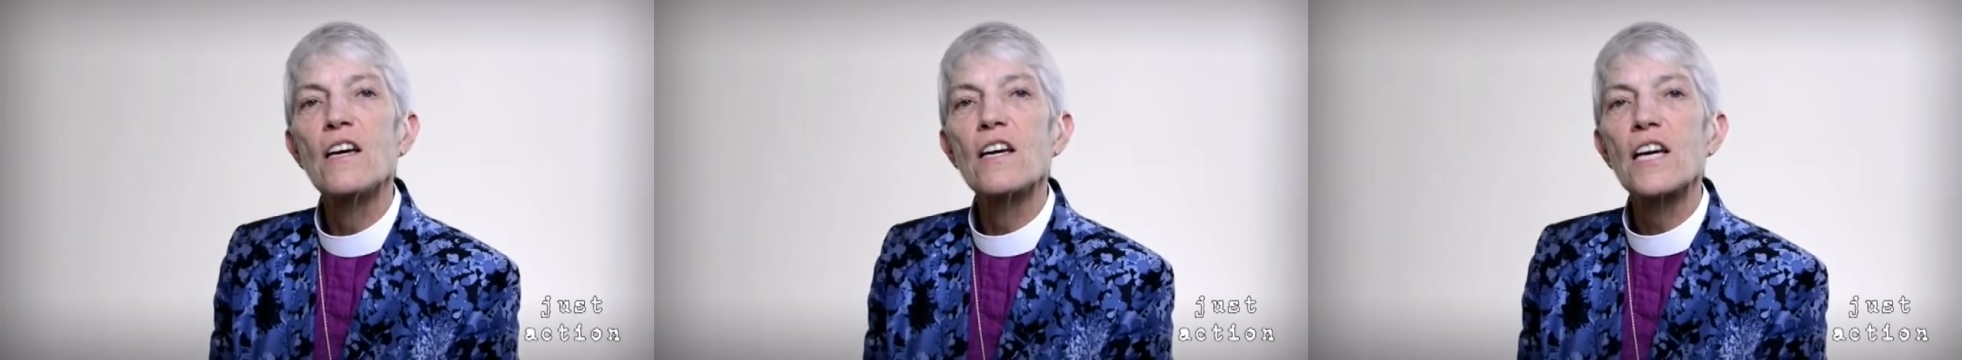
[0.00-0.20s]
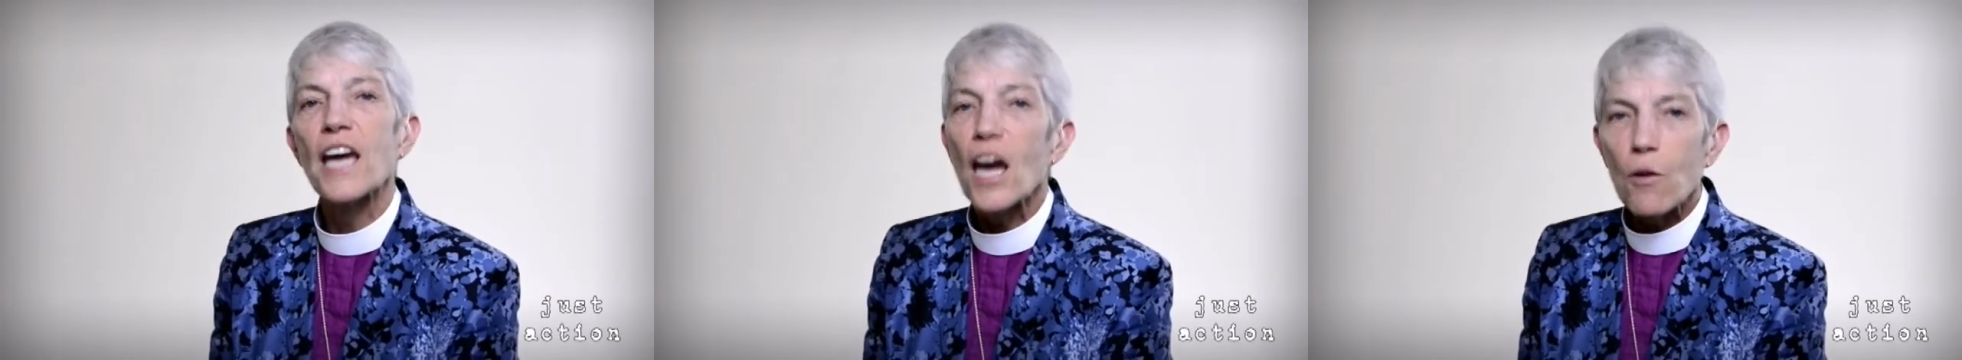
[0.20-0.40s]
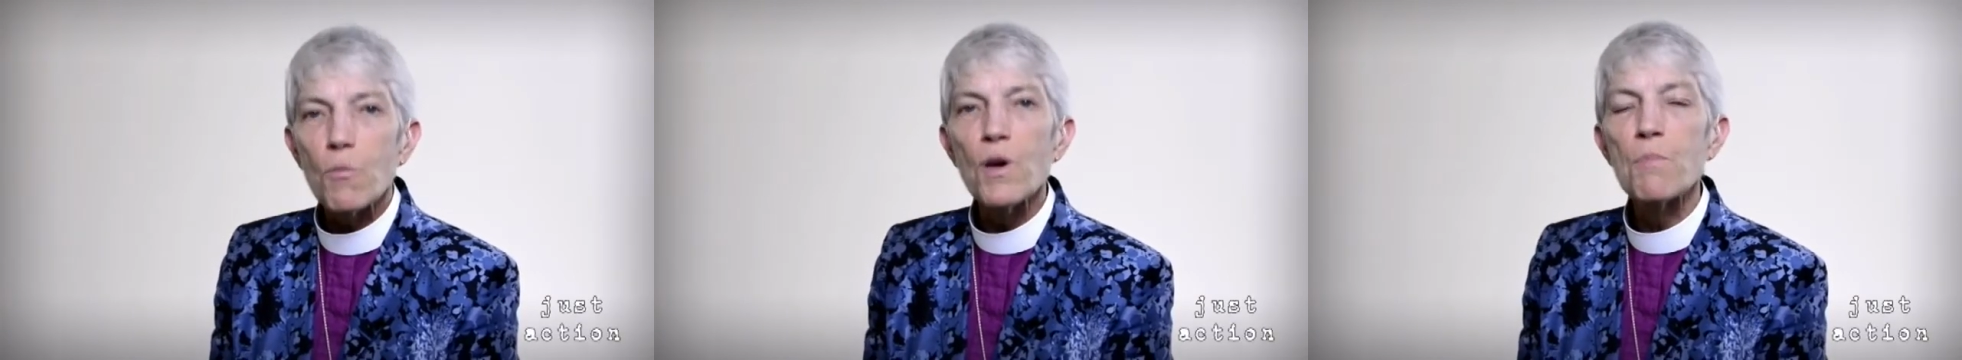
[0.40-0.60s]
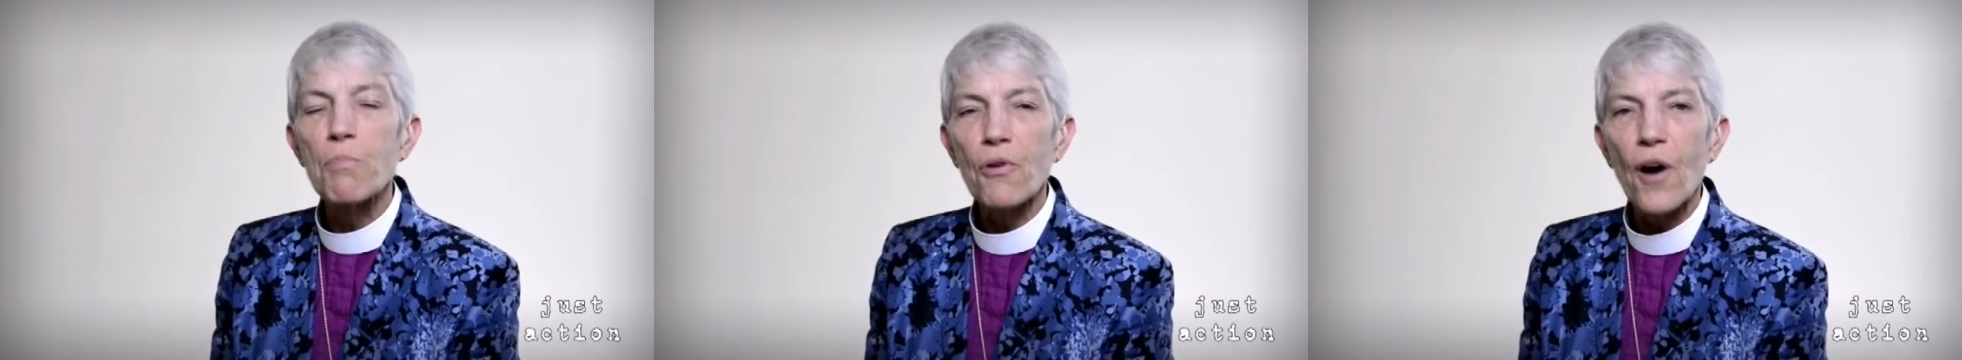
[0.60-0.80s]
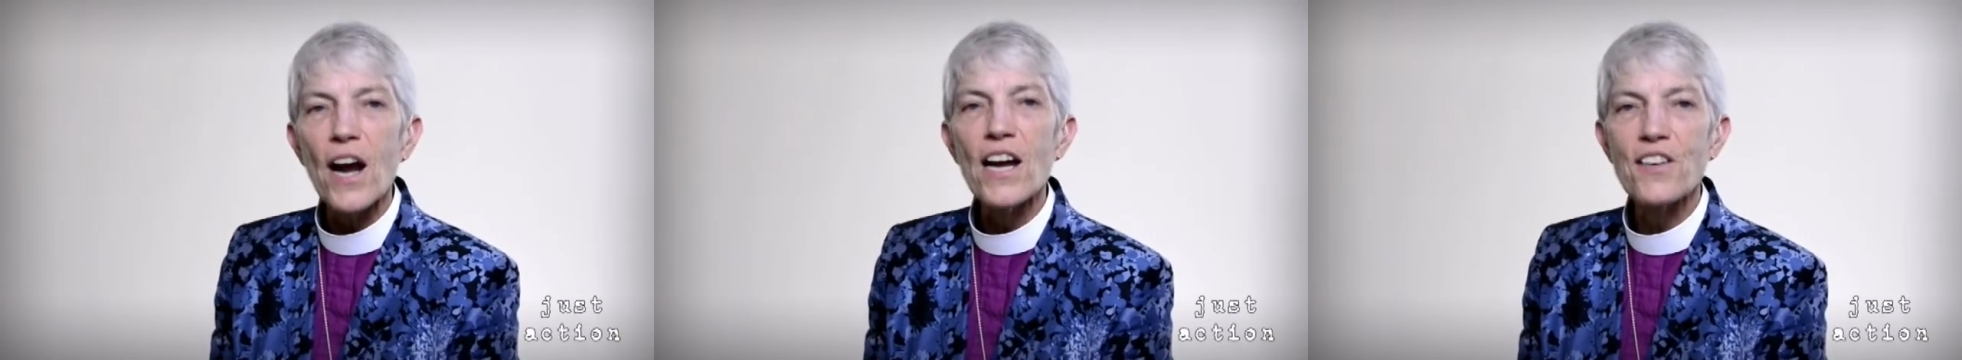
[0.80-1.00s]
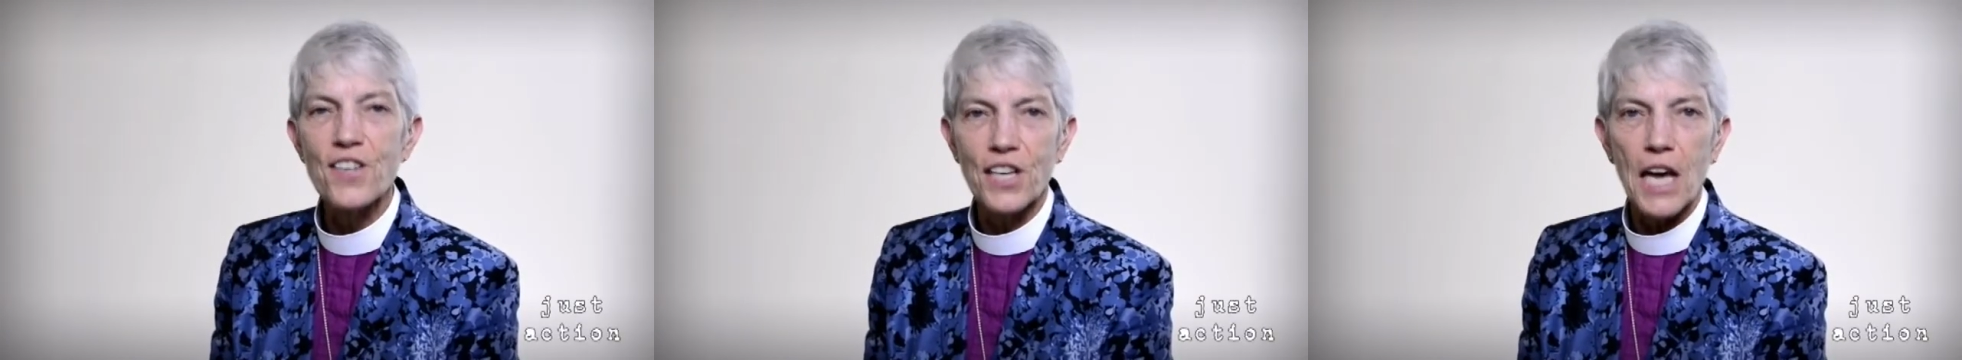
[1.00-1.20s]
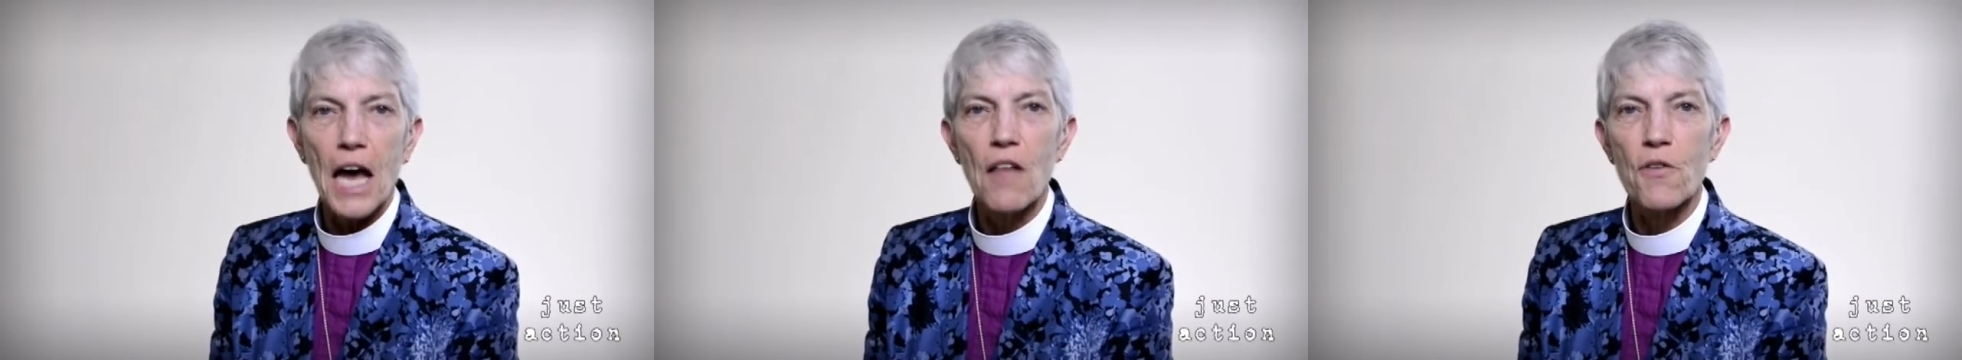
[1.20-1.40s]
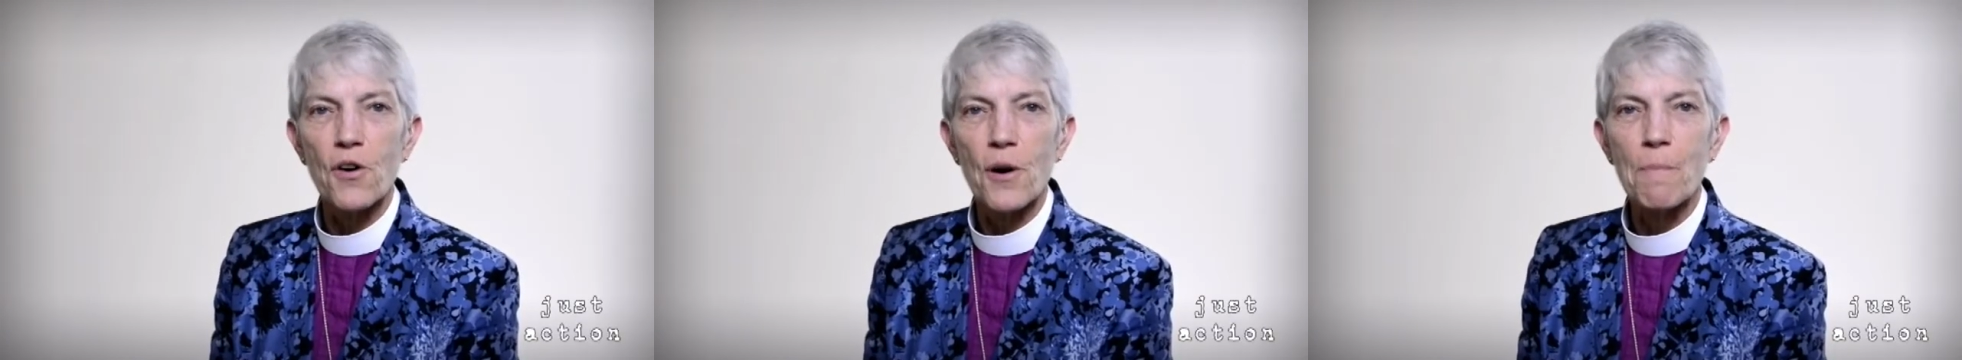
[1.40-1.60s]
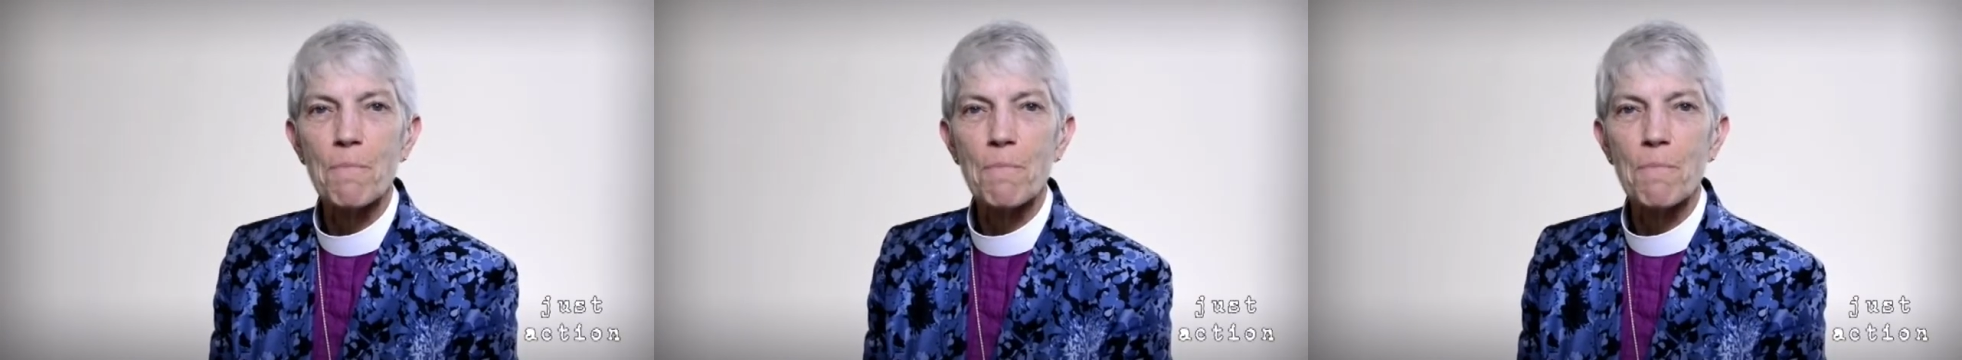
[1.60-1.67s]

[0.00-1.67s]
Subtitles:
can we pray together?